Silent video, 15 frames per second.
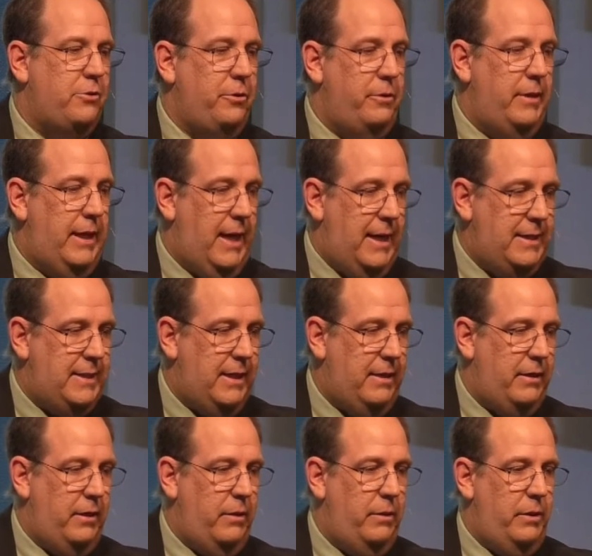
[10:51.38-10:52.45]
Truly, I
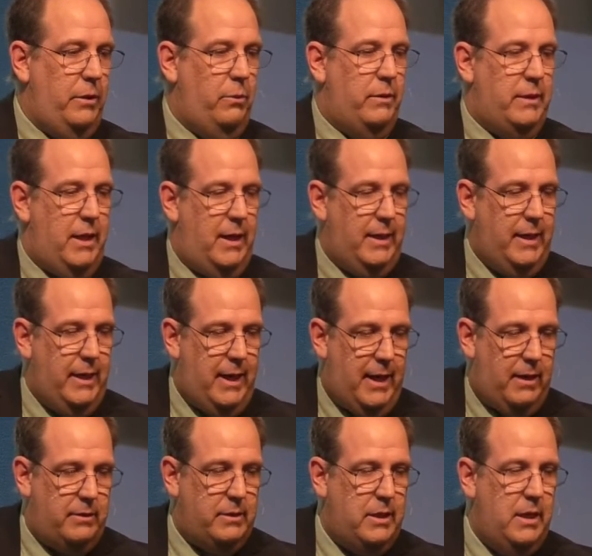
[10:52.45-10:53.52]
tell you, you will not get
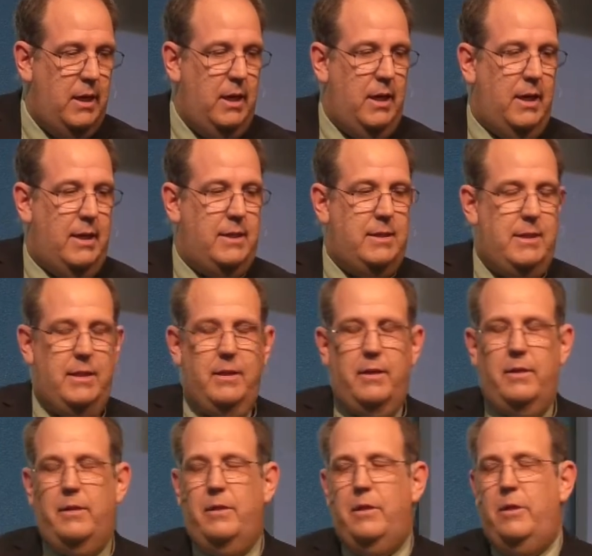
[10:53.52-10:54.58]
out
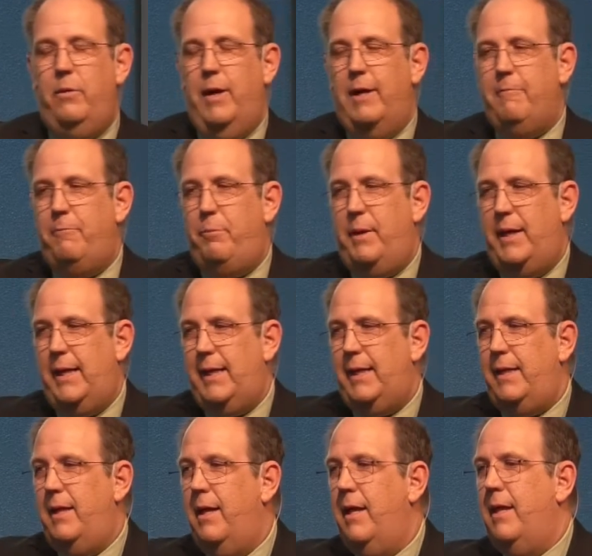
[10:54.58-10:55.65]
until you have
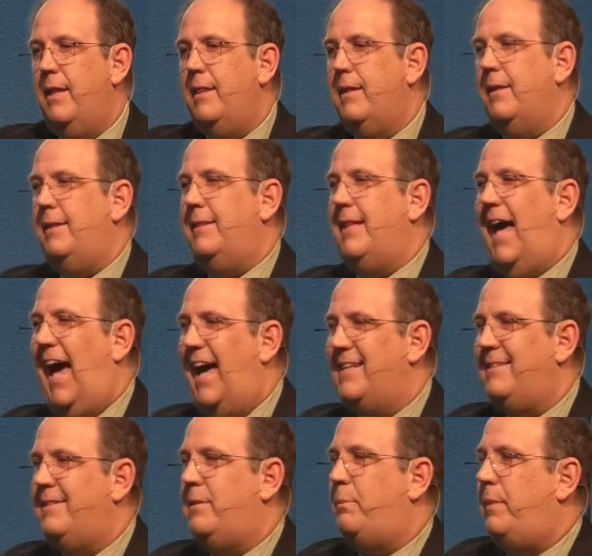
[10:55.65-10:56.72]
paid the
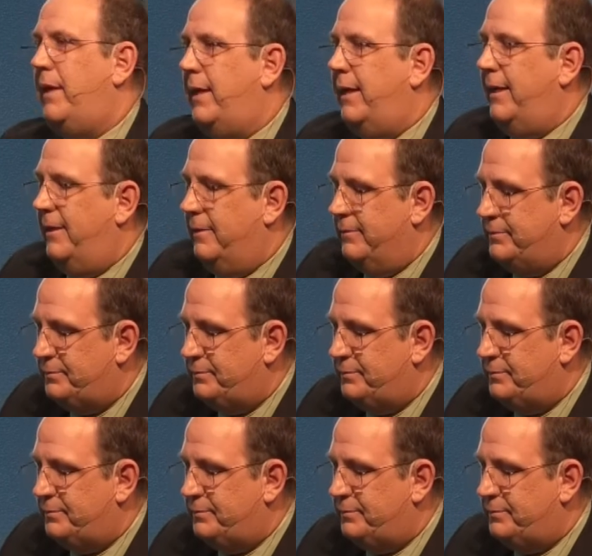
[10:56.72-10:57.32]
last penny.